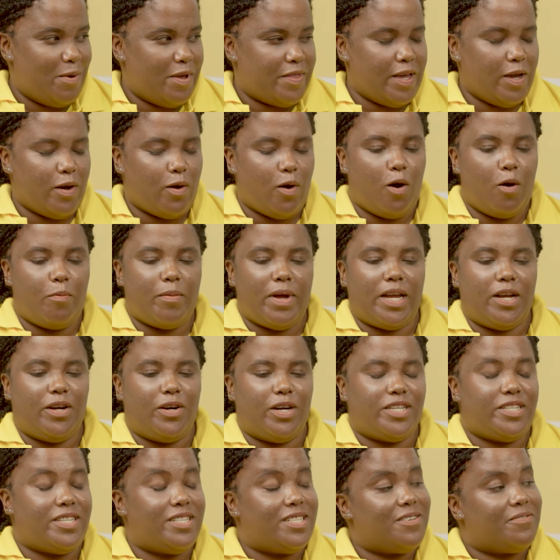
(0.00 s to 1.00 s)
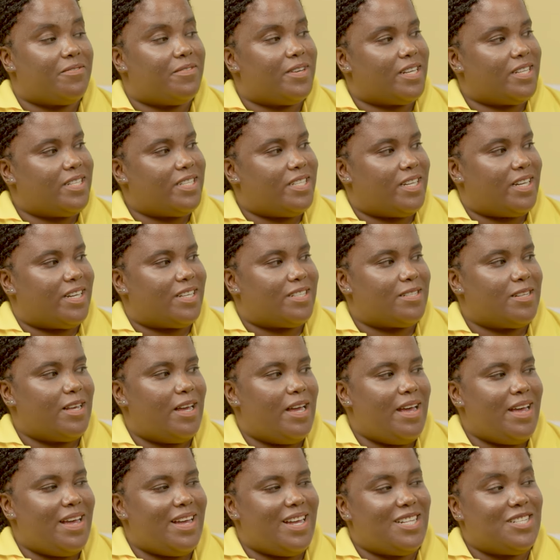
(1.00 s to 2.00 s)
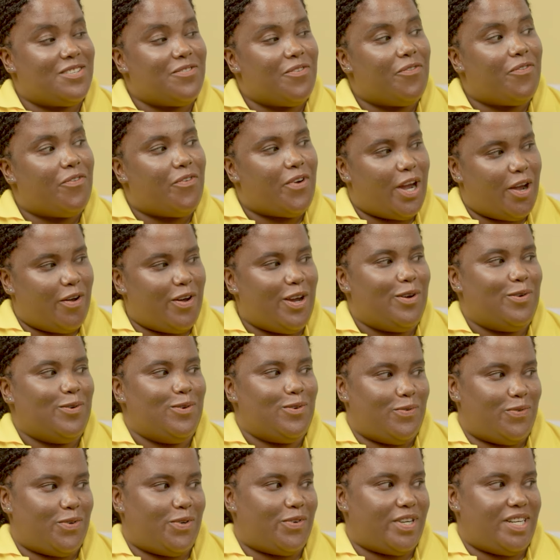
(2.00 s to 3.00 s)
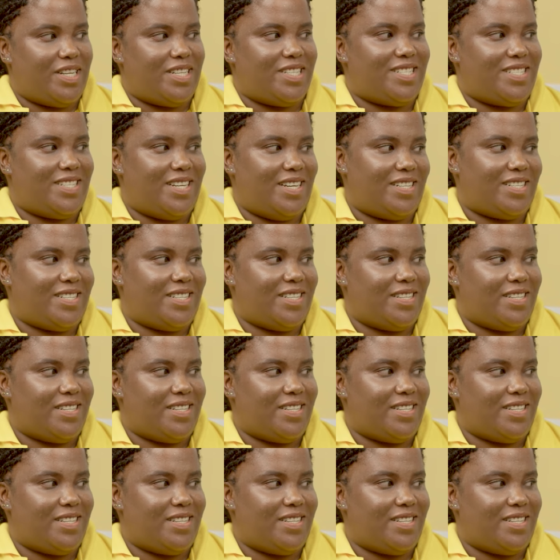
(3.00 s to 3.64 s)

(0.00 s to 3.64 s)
We think, oh my gosh, it's affecting us. It's very good for real estate,